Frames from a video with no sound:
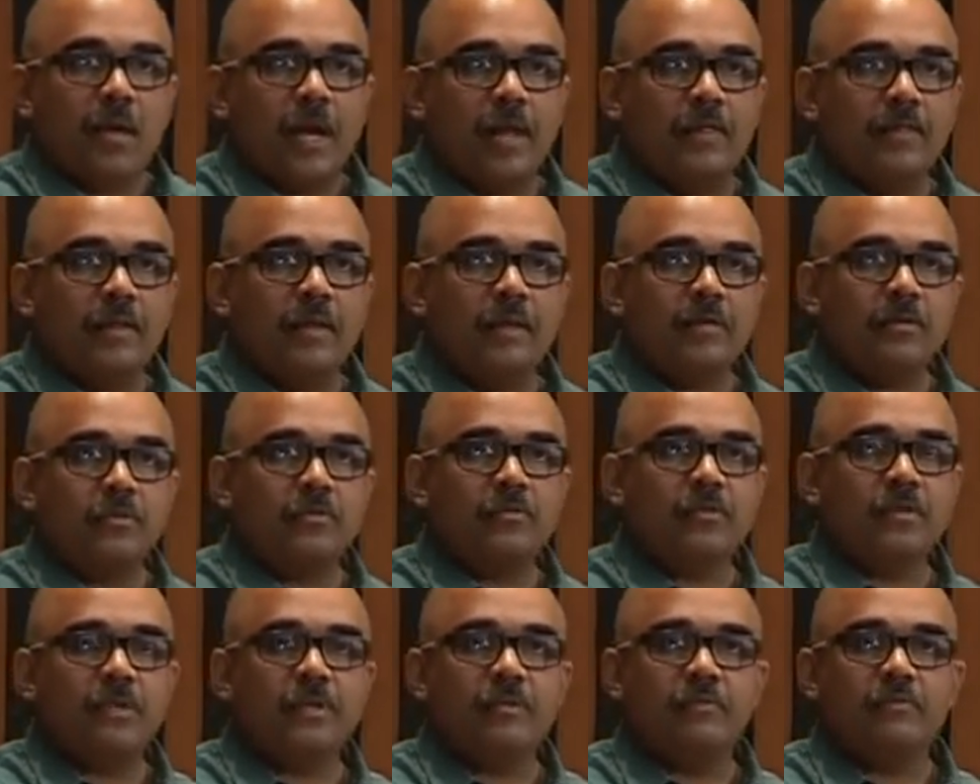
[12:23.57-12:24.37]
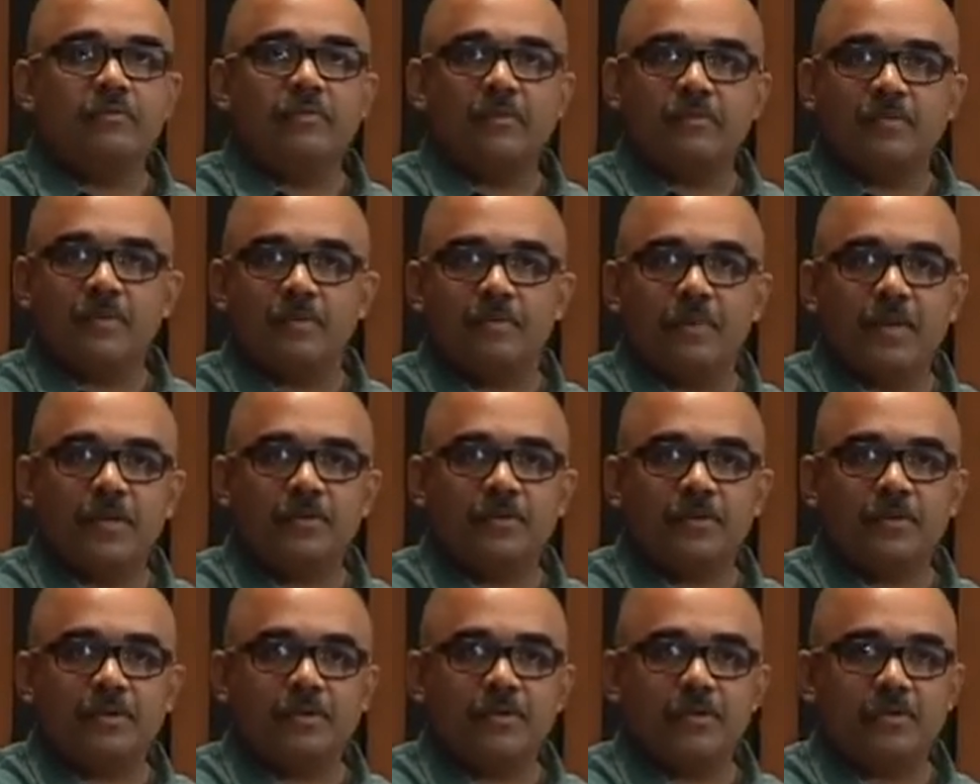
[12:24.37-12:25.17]
and then you read 50
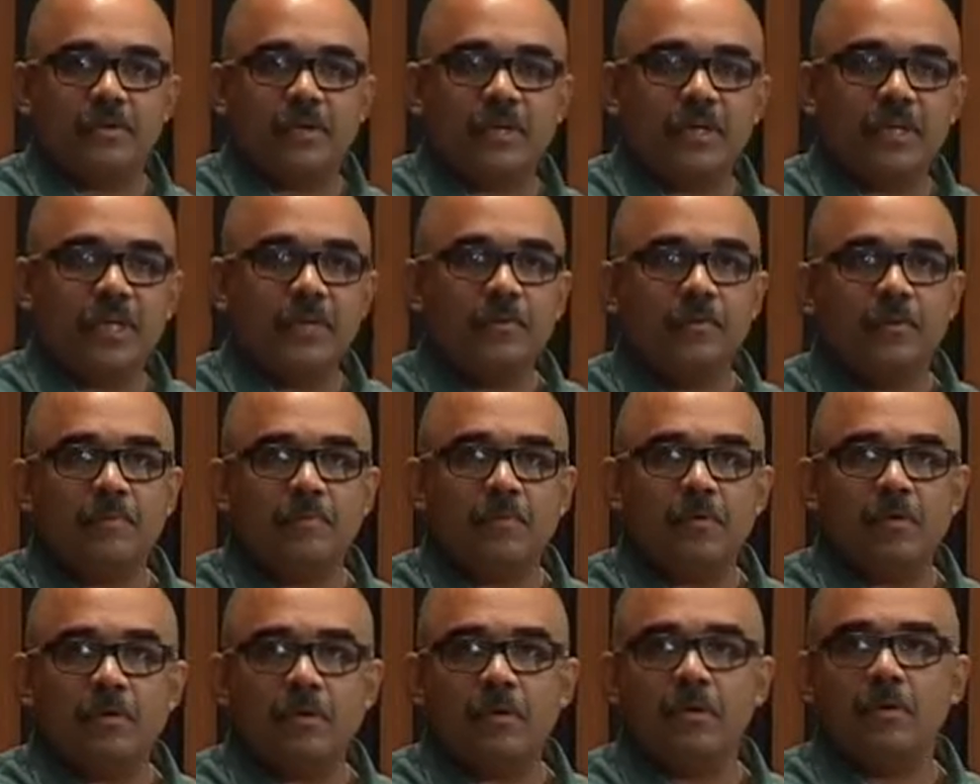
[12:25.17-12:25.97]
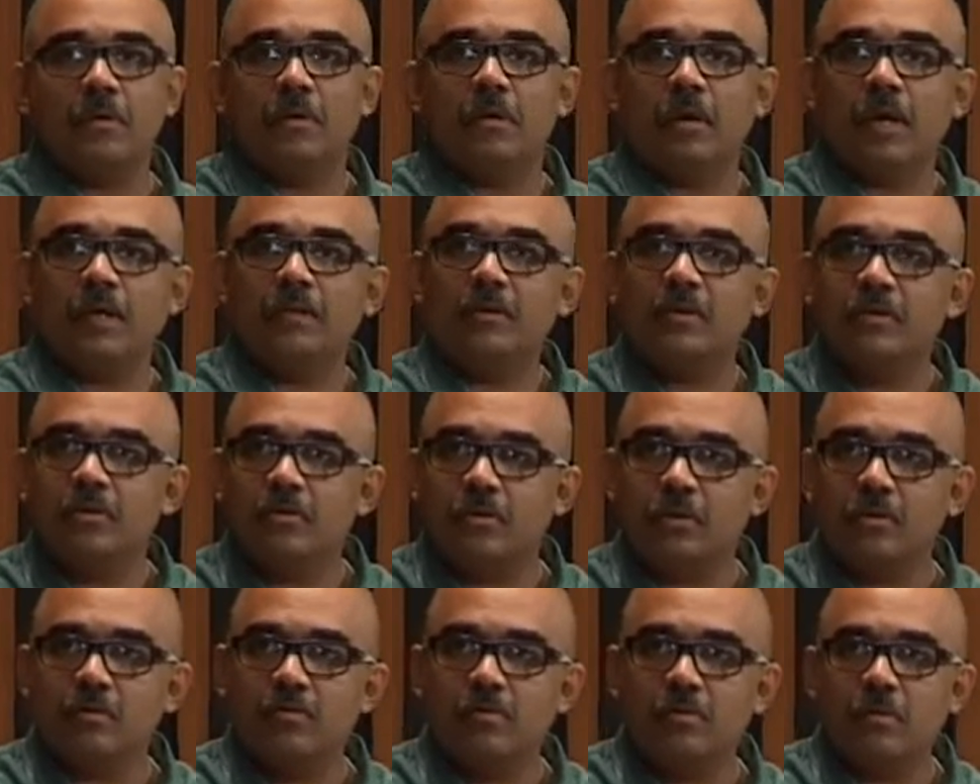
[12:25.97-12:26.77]
pages, you can keep the book, and then
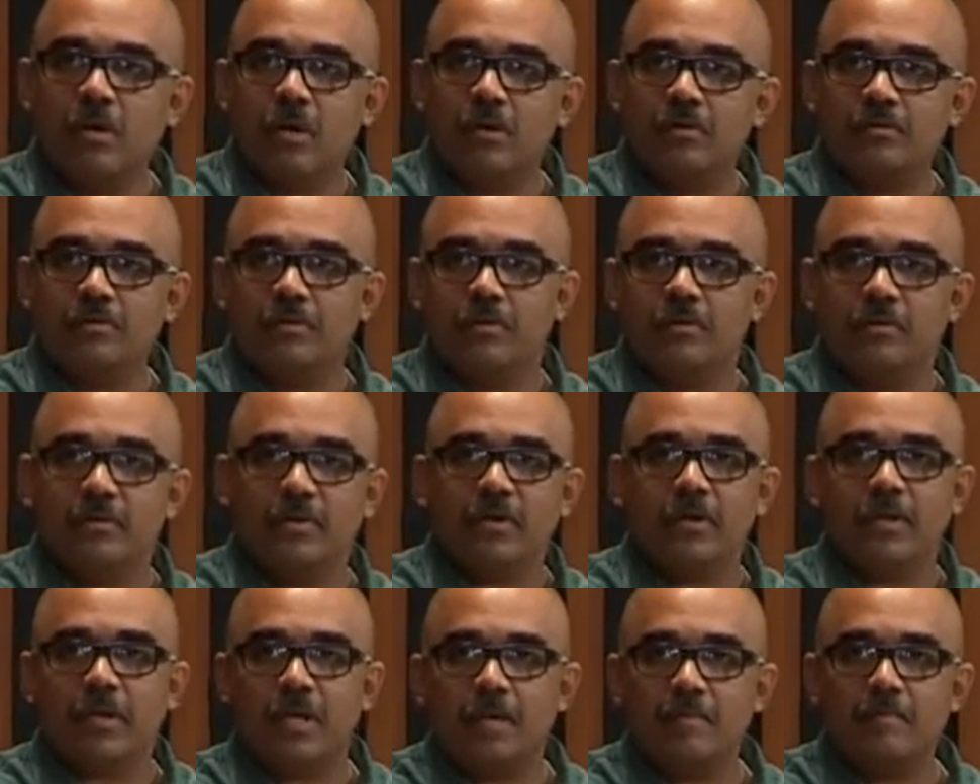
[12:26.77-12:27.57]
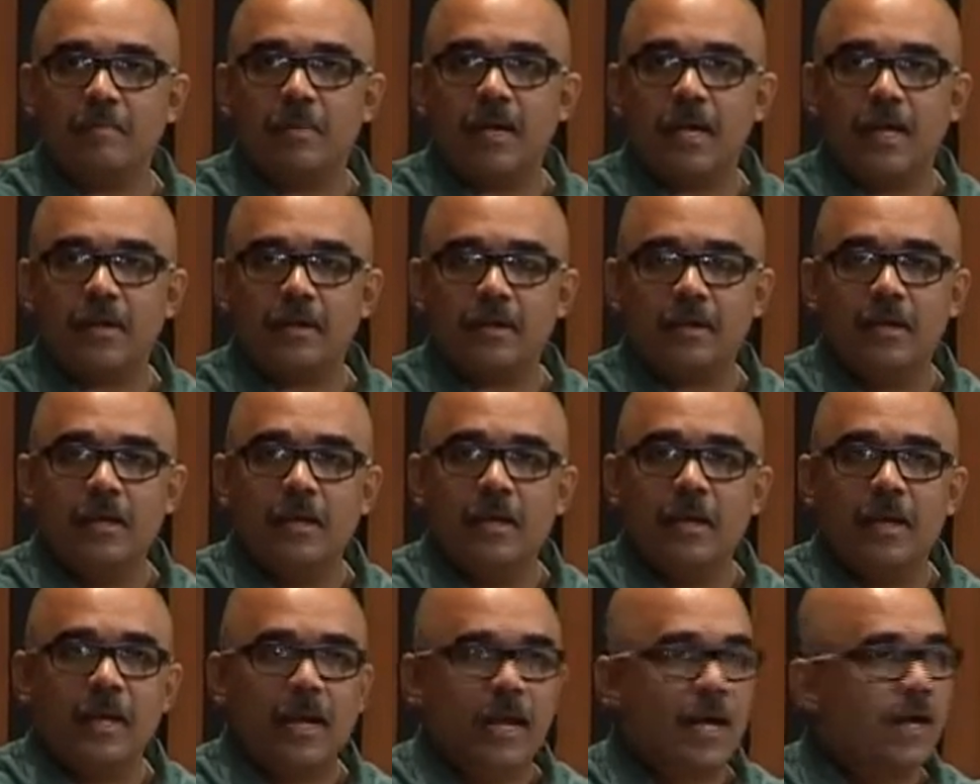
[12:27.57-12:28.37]
you can go out and you can come back
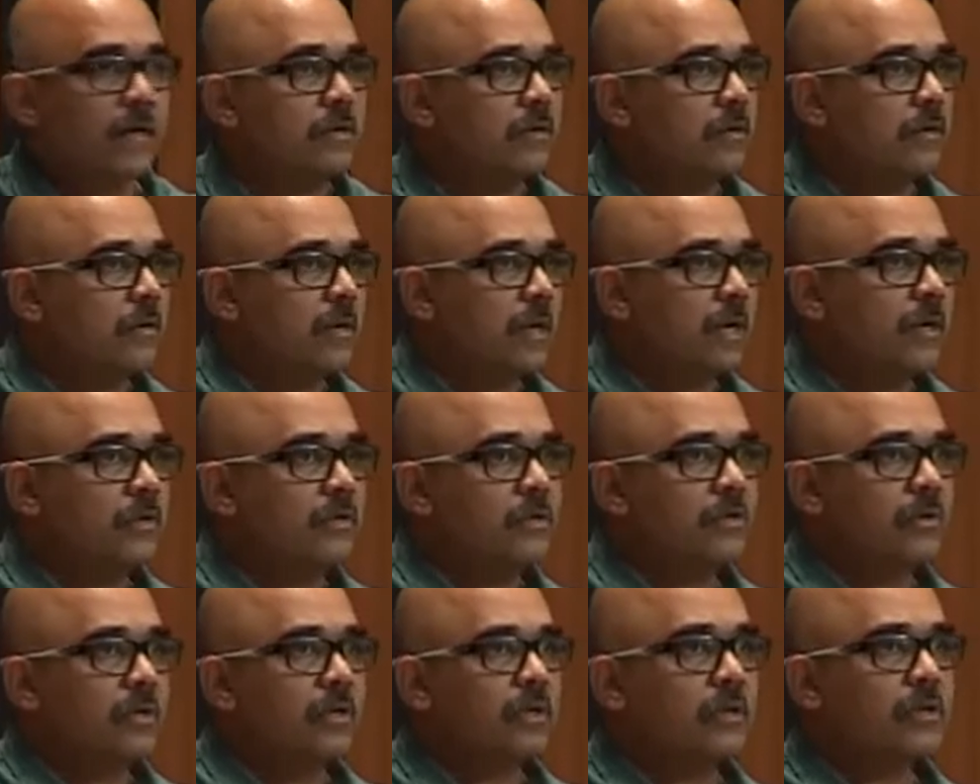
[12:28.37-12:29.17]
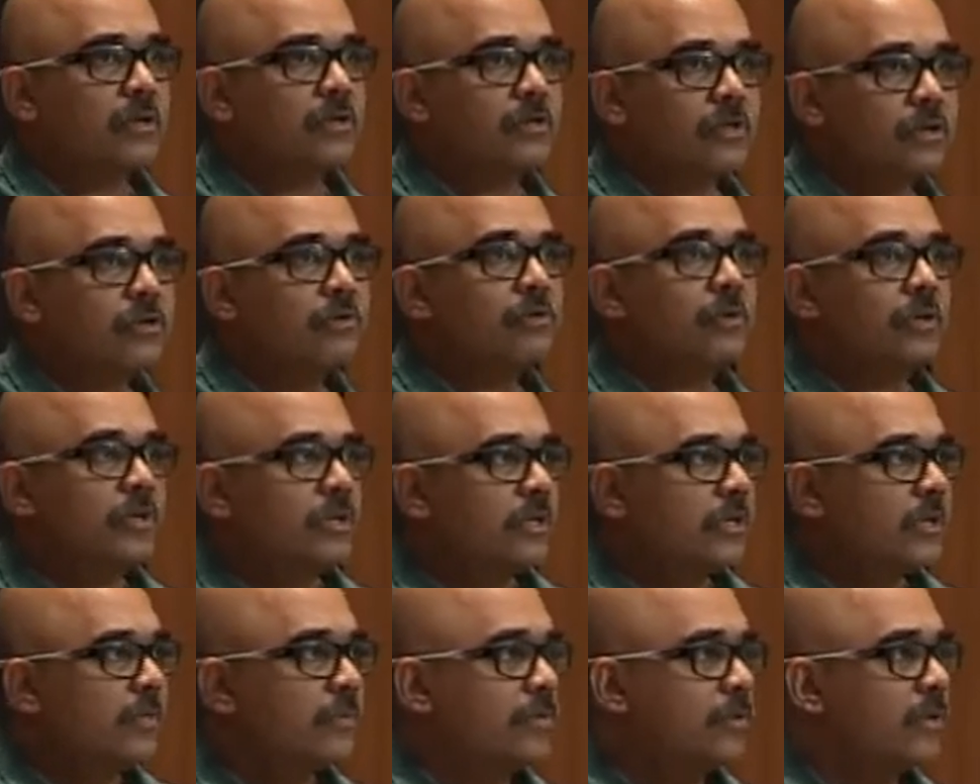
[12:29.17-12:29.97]
and you can continue
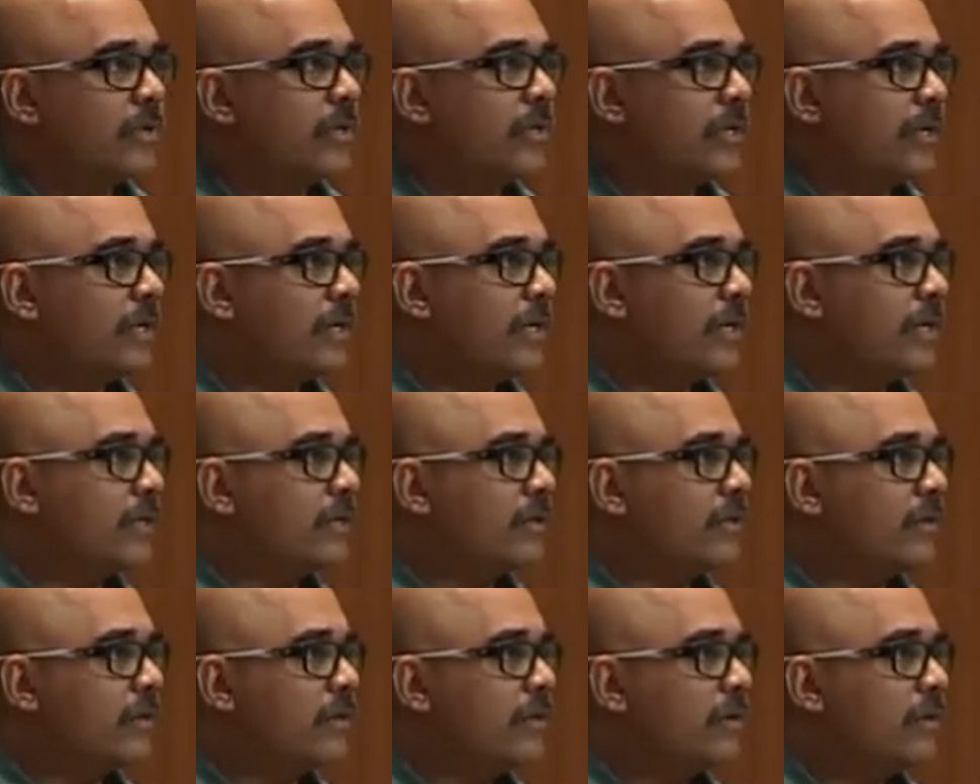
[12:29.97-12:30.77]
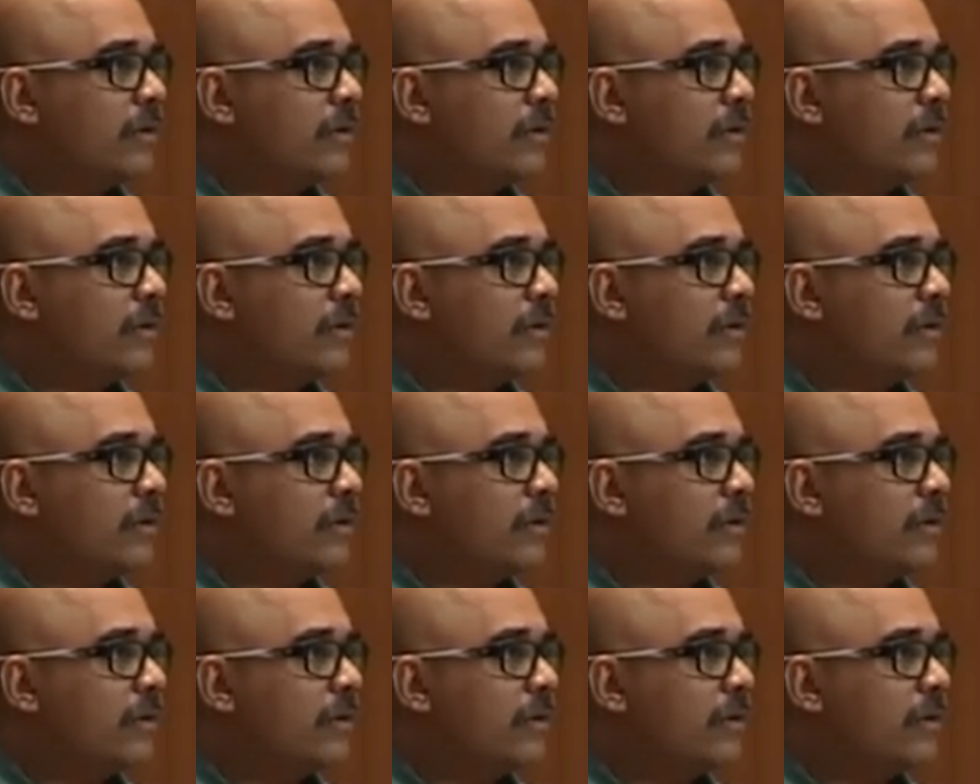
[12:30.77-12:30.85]
reading the book a little later,